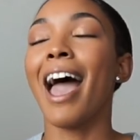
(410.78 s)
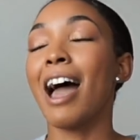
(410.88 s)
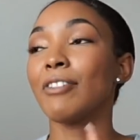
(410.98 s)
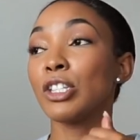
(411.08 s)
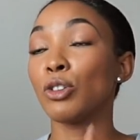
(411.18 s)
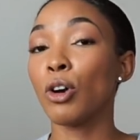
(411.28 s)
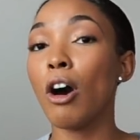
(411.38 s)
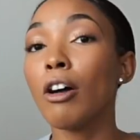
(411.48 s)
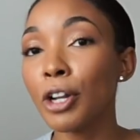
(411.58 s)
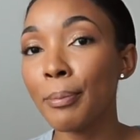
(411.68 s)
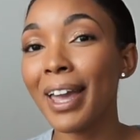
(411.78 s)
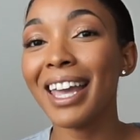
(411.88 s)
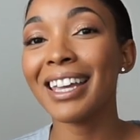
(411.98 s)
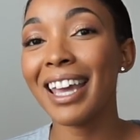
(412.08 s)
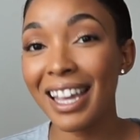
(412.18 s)
having to call your
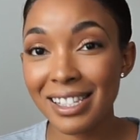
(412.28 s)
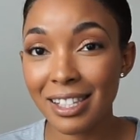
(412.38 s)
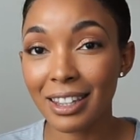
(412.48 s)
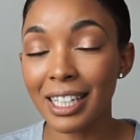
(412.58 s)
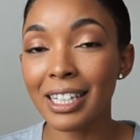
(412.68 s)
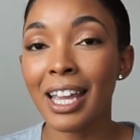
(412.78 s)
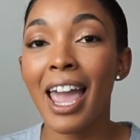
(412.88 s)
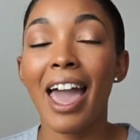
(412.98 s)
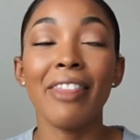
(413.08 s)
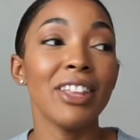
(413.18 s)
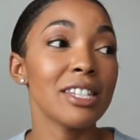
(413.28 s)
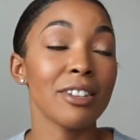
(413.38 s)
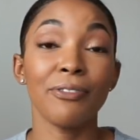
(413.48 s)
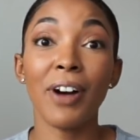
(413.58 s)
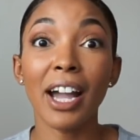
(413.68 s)
bank, cancel it, and then
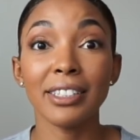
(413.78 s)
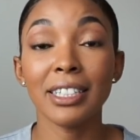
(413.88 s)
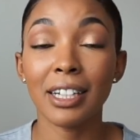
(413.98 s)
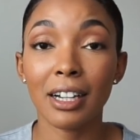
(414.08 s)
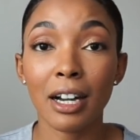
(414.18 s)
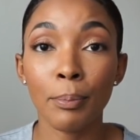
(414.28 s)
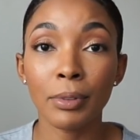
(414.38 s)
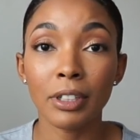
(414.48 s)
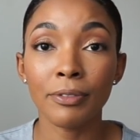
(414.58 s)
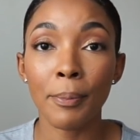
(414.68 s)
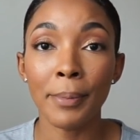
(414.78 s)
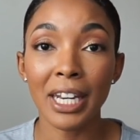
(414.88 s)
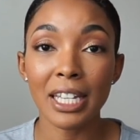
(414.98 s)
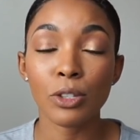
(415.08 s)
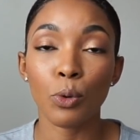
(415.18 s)
to find it a couple of
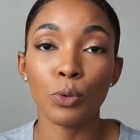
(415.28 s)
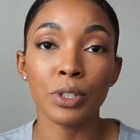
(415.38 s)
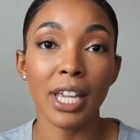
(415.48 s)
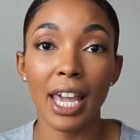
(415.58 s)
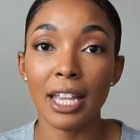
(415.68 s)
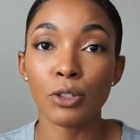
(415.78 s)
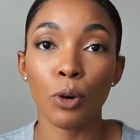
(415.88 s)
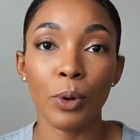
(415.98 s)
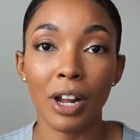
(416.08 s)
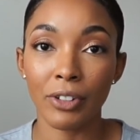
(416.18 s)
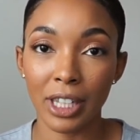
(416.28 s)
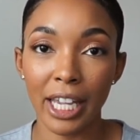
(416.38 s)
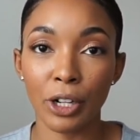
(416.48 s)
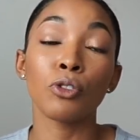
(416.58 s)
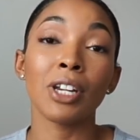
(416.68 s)
minutes, days, or whatever
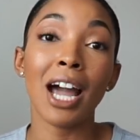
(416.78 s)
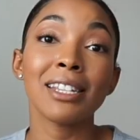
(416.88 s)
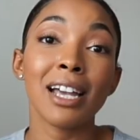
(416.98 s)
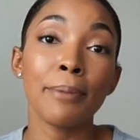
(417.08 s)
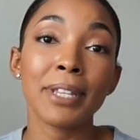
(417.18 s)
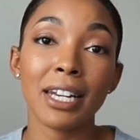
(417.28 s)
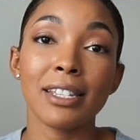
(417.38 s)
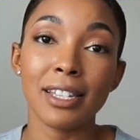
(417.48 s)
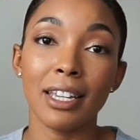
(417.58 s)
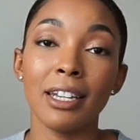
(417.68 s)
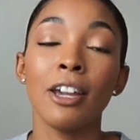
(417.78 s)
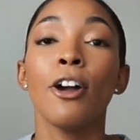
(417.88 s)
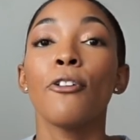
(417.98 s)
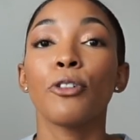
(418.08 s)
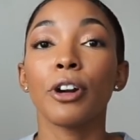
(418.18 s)
later. Nine times out of ten
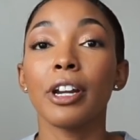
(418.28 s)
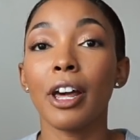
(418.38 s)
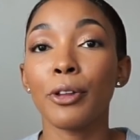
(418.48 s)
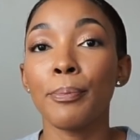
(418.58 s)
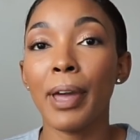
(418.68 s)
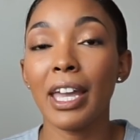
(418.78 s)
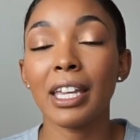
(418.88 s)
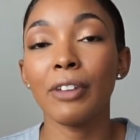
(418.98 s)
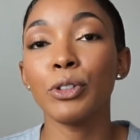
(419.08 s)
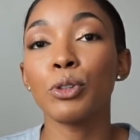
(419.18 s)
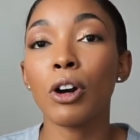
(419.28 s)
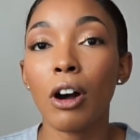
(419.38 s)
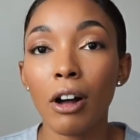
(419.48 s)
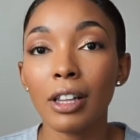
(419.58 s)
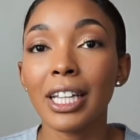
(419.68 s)
for another bank, if you
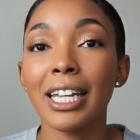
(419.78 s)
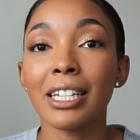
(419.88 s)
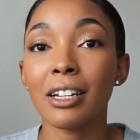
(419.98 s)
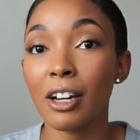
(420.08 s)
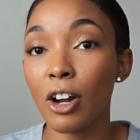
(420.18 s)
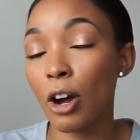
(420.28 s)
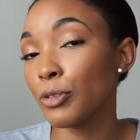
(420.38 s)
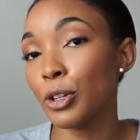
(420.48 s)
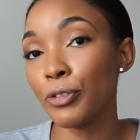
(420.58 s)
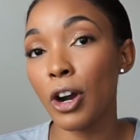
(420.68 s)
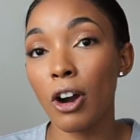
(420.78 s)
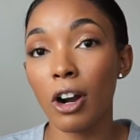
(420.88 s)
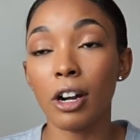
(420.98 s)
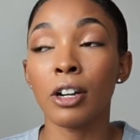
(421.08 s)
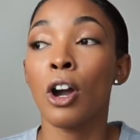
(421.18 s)
call and cut off your
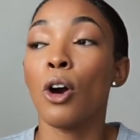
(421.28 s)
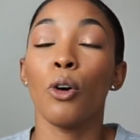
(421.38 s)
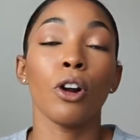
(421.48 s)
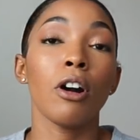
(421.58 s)
card or